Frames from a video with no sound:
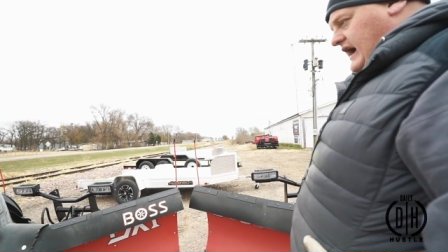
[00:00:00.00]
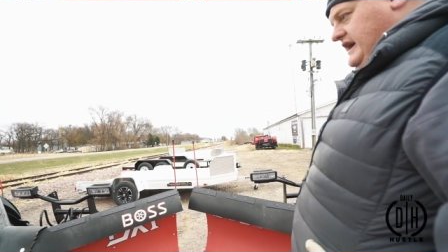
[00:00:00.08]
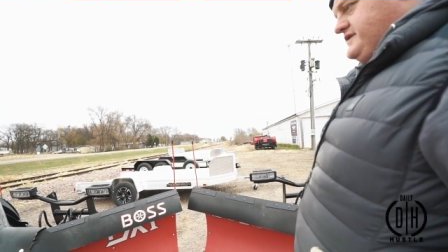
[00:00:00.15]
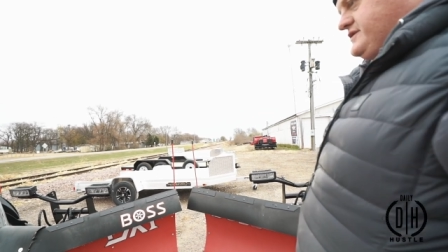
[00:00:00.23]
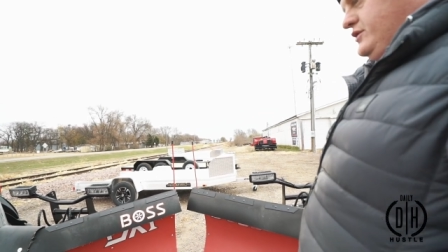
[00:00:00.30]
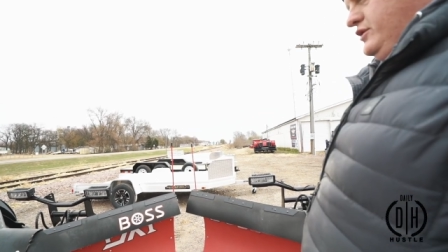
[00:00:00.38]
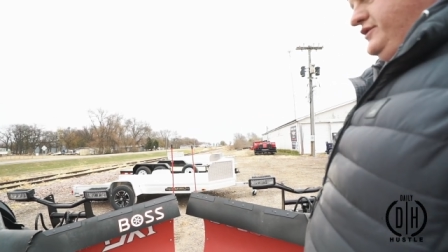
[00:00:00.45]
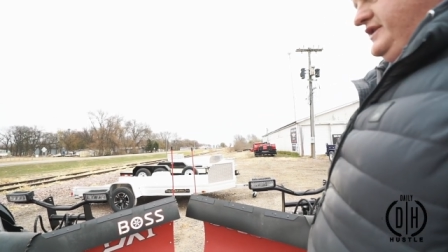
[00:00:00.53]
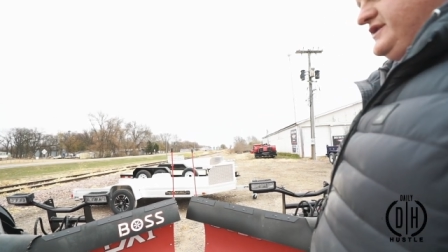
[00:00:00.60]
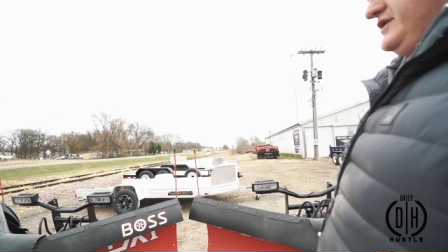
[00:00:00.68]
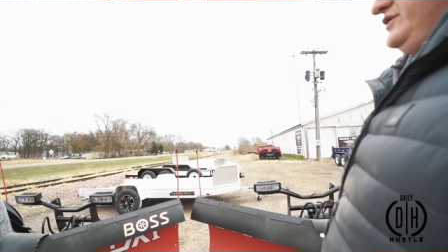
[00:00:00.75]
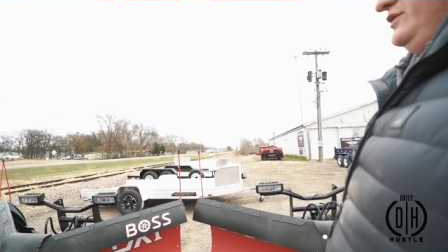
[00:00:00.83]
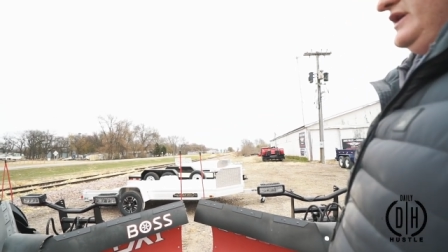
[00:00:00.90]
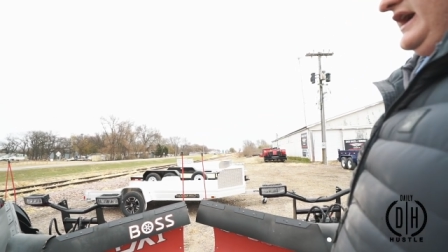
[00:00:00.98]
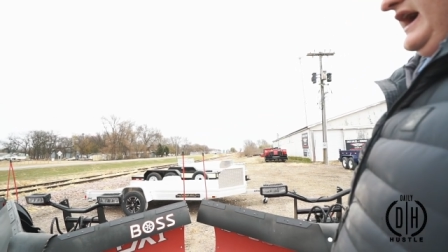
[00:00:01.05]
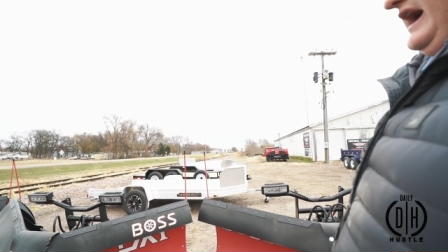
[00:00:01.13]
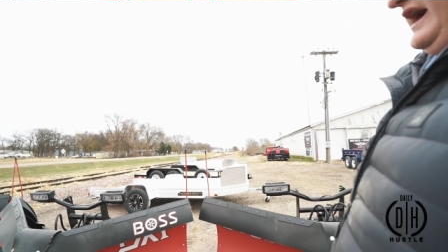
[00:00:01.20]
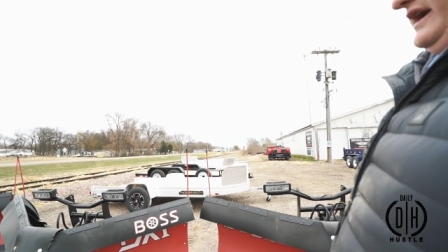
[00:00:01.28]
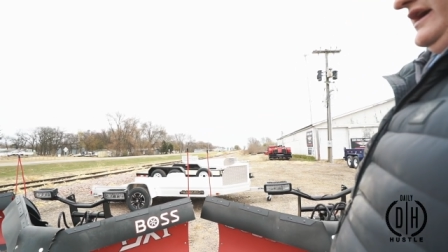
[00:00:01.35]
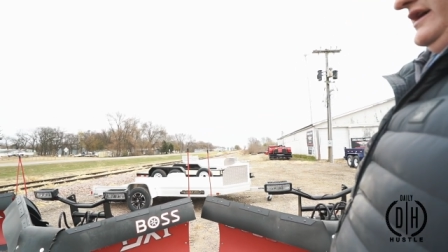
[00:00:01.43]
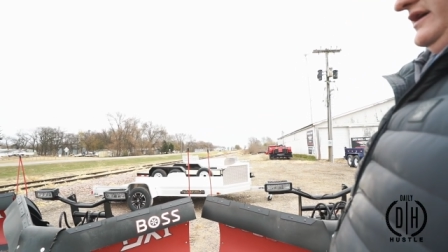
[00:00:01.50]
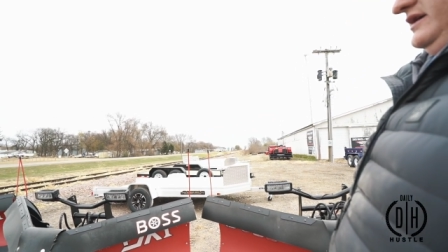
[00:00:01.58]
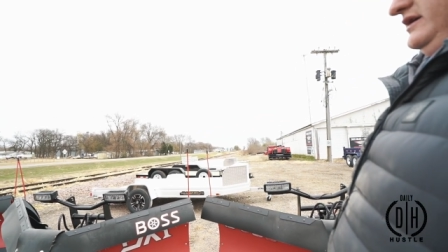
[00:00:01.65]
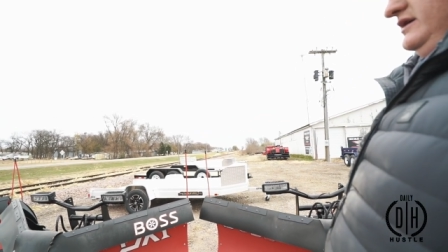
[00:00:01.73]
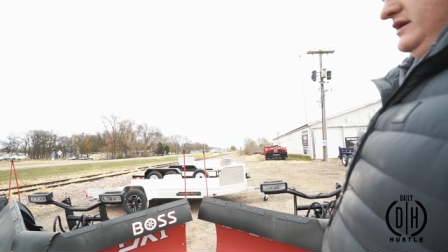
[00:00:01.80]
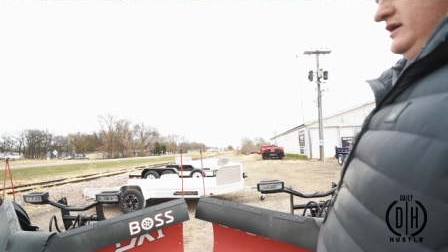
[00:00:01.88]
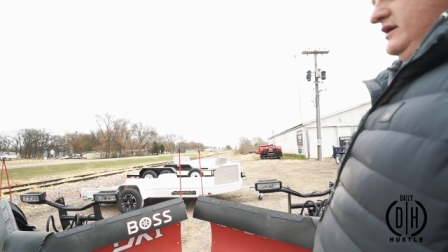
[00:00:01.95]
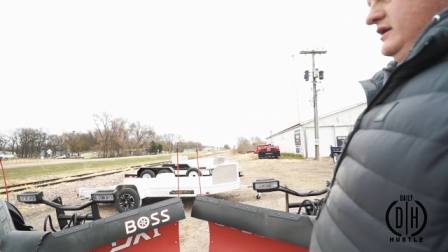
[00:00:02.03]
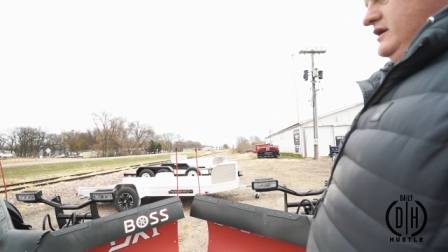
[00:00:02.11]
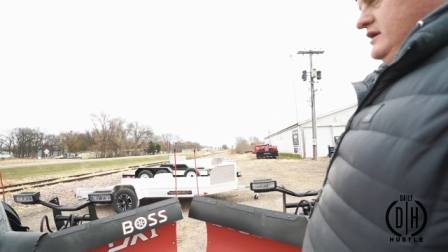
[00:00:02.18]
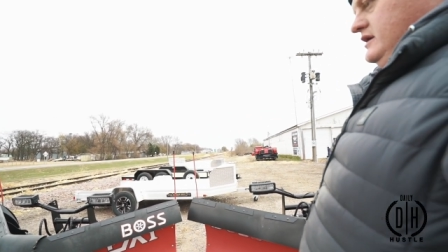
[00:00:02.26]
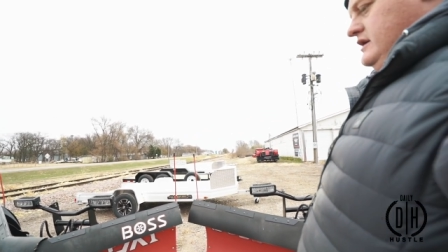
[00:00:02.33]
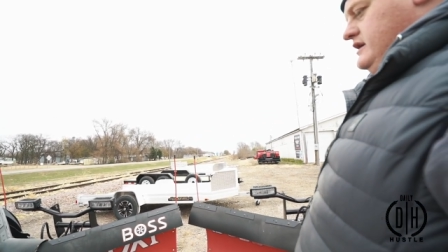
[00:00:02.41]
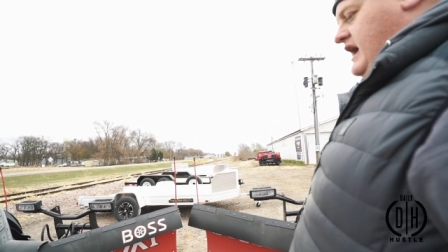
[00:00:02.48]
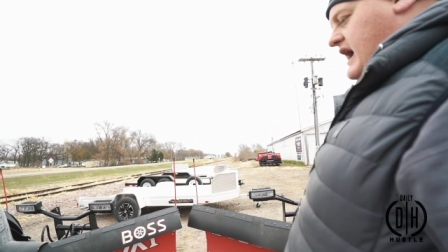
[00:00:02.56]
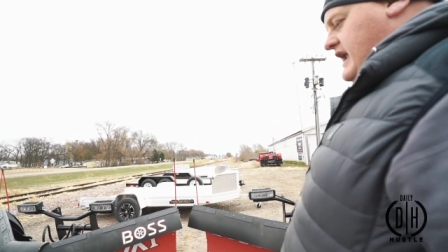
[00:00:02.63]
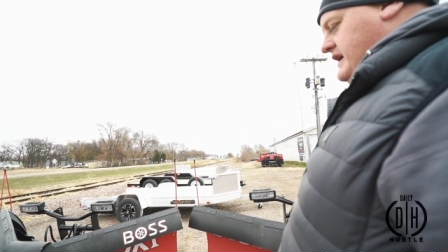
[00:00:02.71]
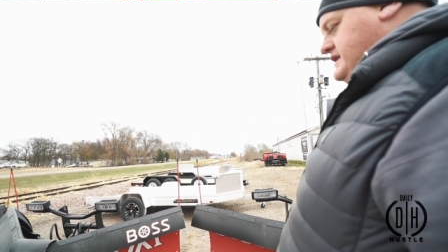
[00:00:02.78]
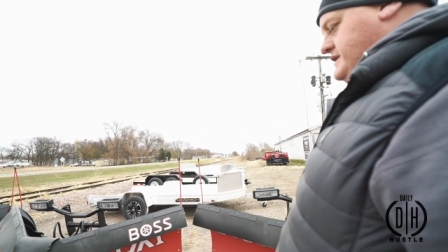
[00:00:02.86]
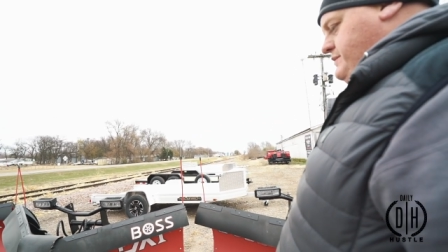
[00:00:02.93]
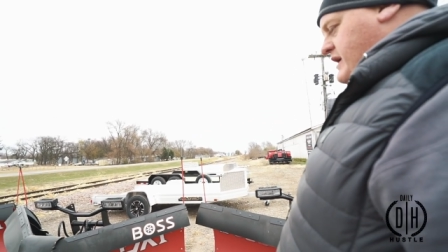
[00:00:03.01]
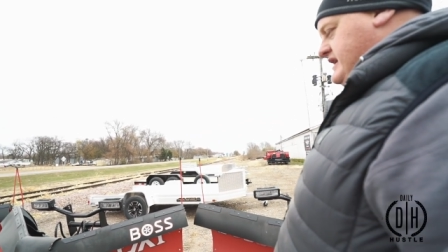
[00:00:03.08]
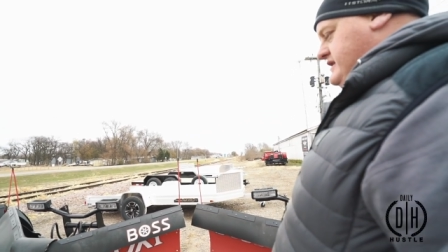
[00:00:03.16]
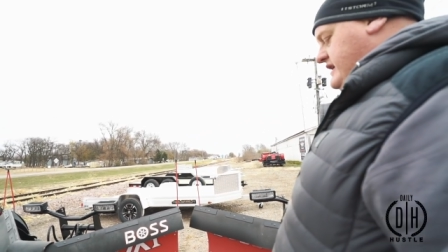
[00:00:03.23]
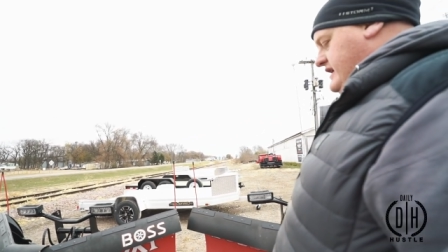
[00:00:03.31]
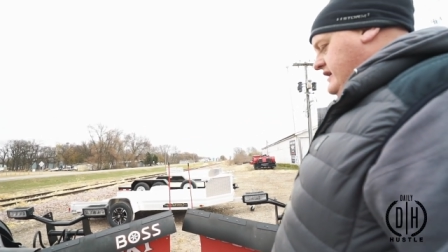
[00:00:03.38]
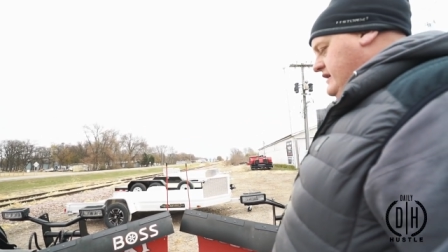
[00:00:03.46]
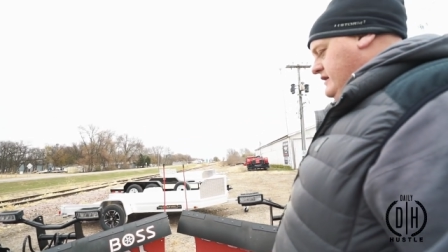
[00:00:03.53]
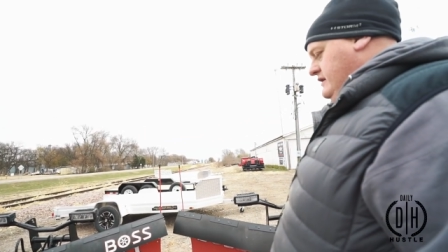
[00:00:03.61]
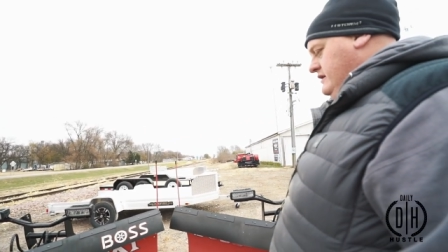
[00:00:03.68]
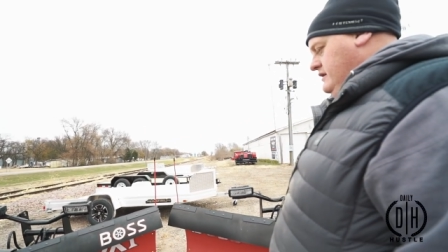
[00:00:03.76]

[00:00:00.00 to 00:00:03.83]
I sold this to a guy not expecting